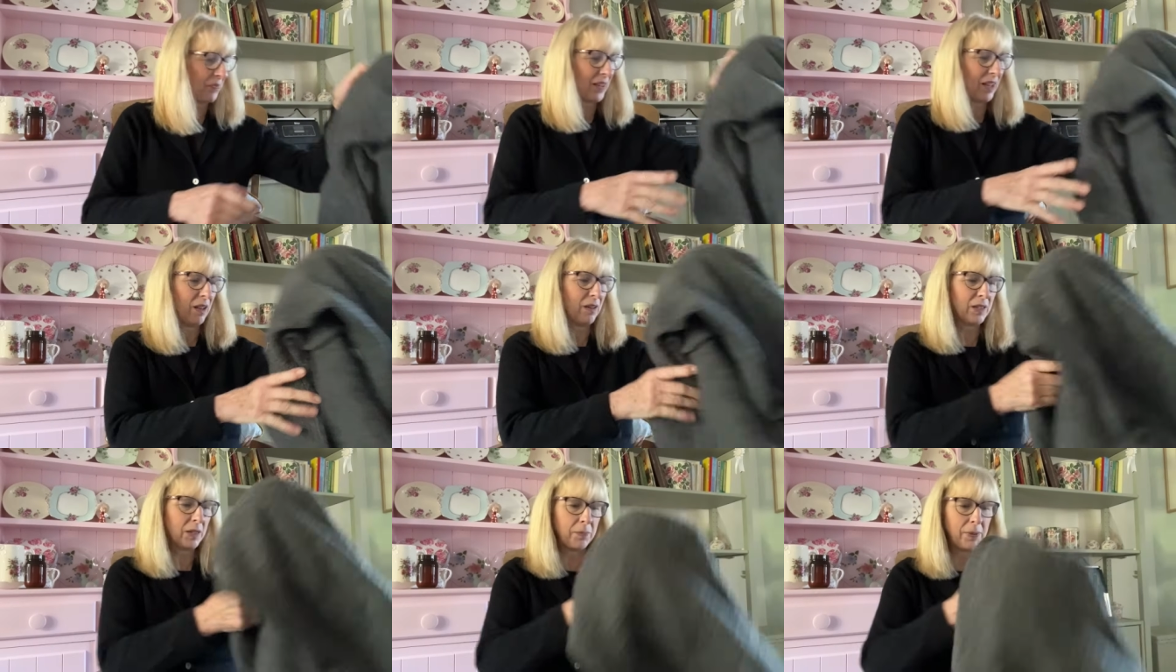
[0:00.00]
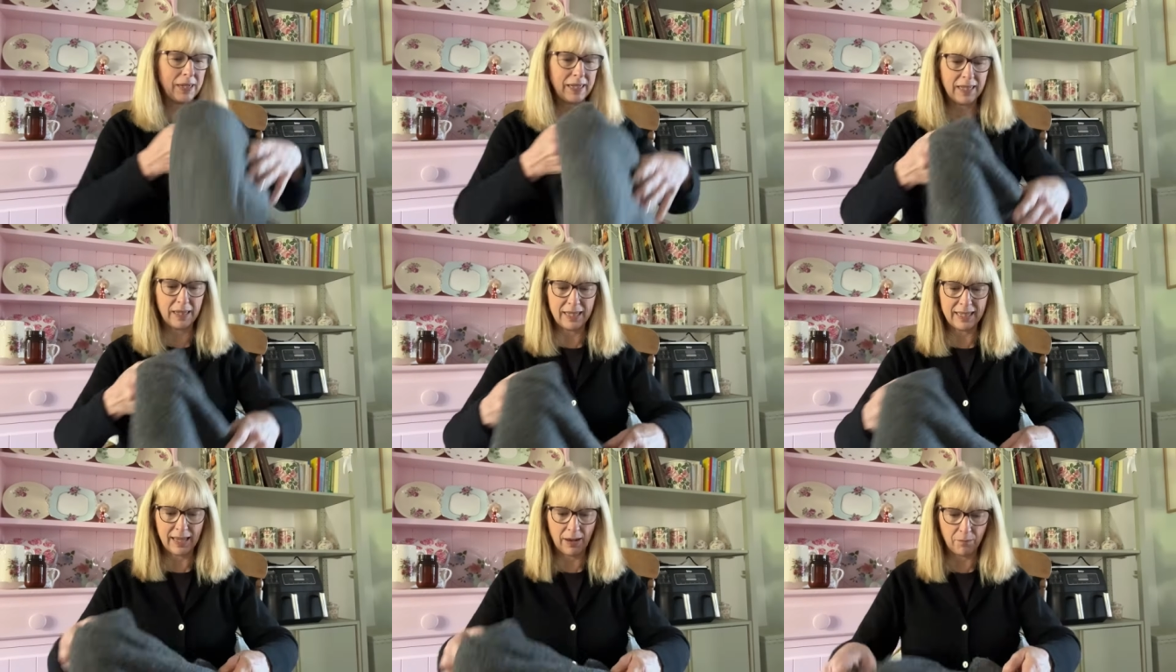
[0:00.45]
I also picked
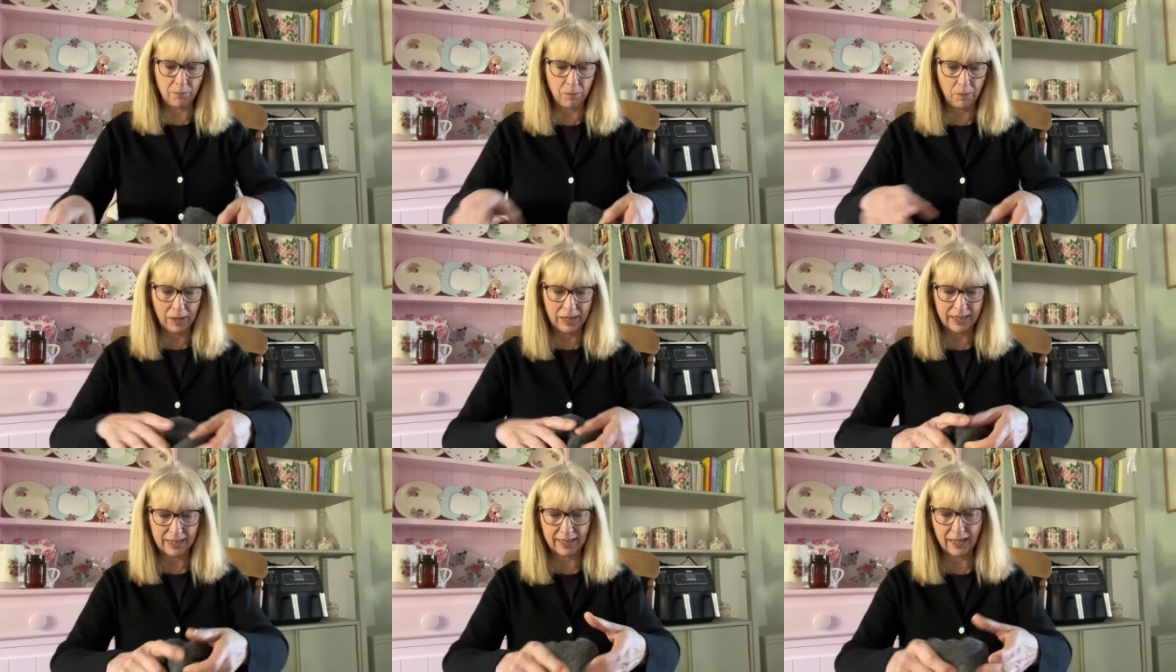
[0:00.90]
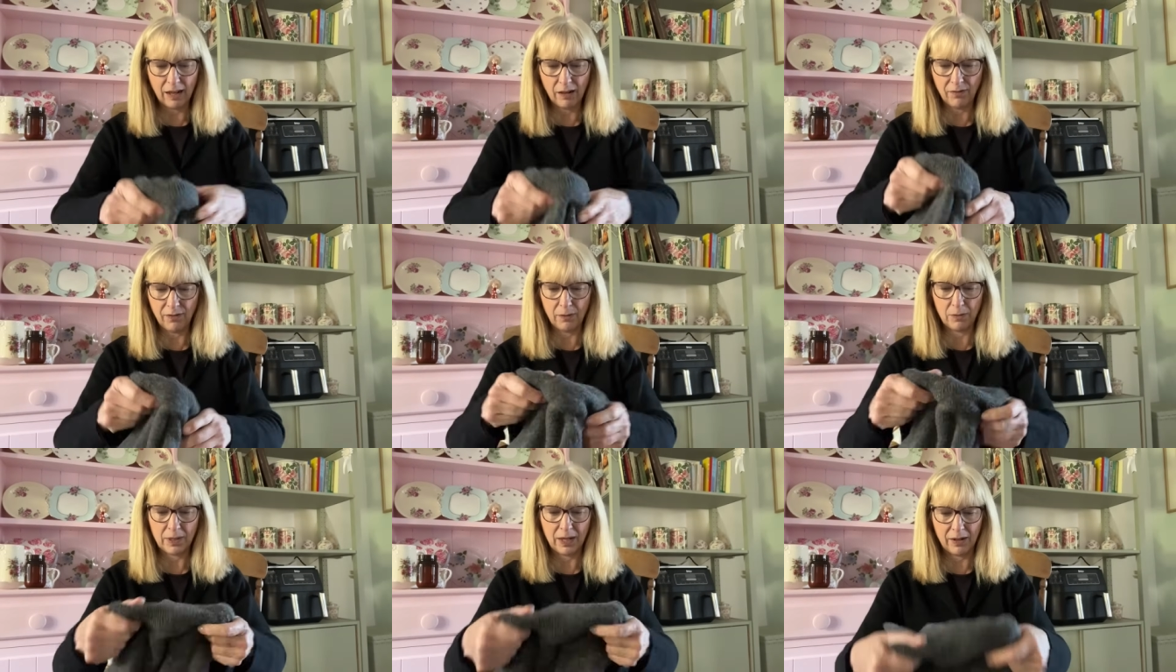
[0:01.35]
this up myself.
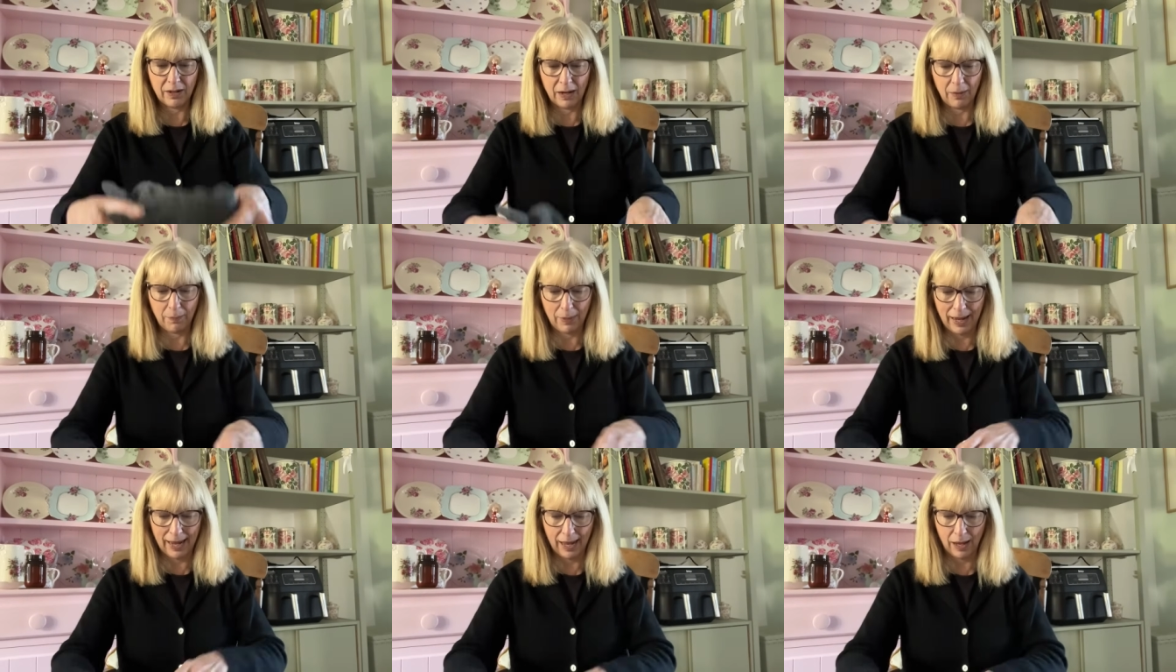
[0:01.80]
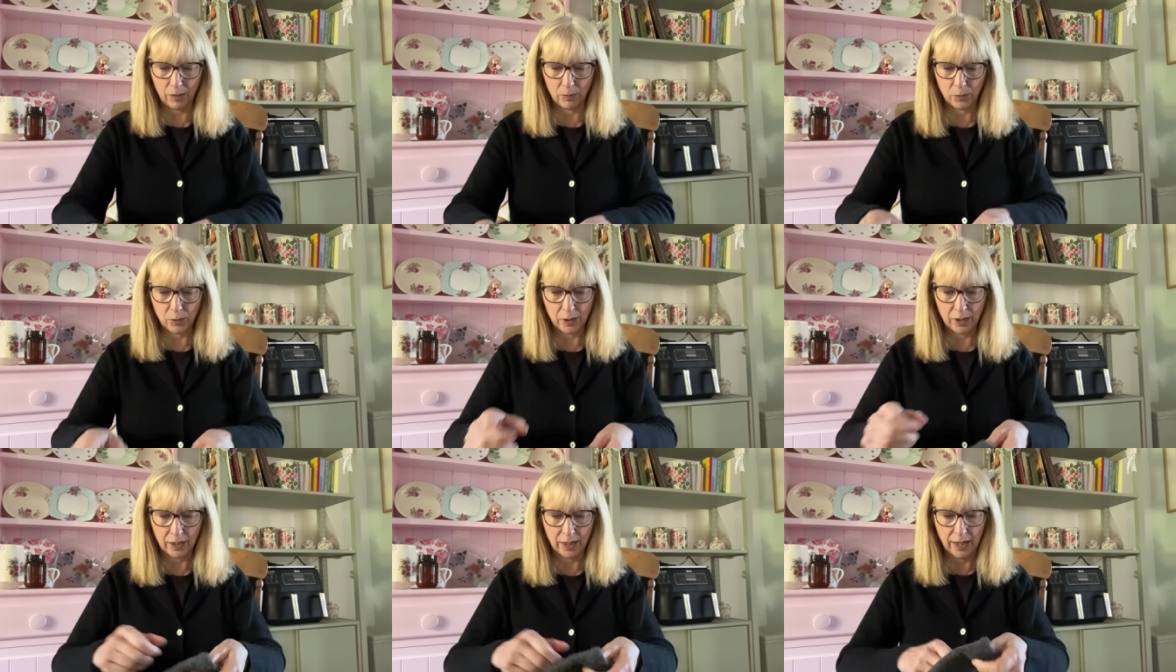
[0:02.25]
It was only
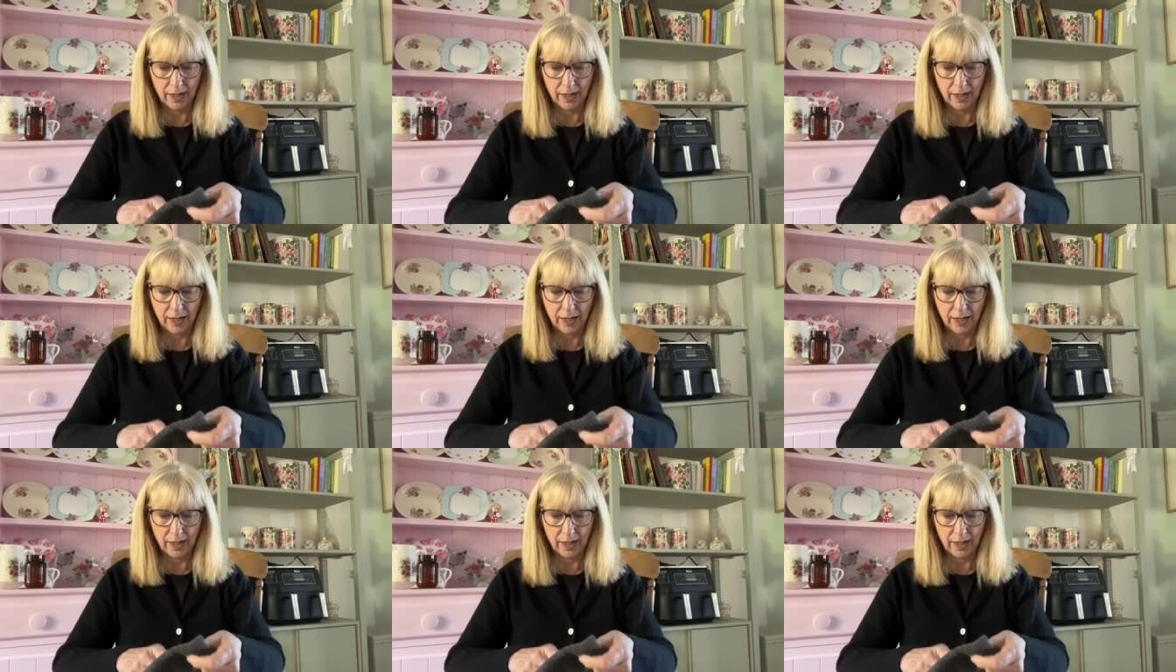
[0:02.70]
£1.